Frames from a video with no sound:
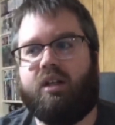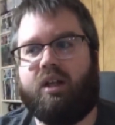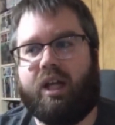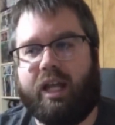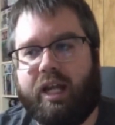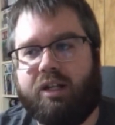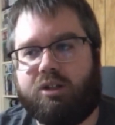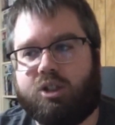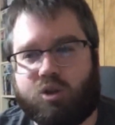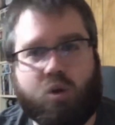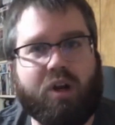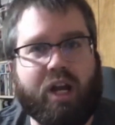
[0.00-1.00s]
he
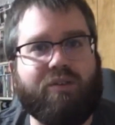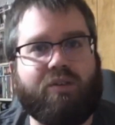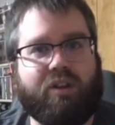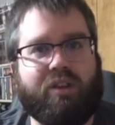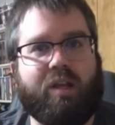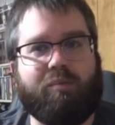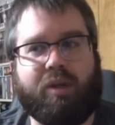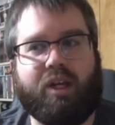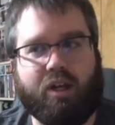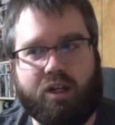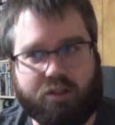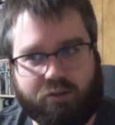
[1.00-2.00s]
destroyed everything
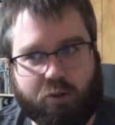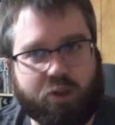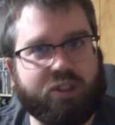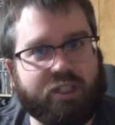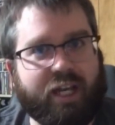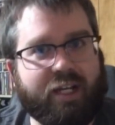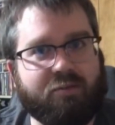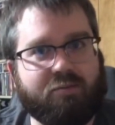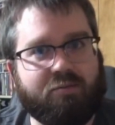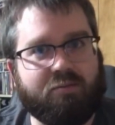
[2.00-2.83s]
because of Christine.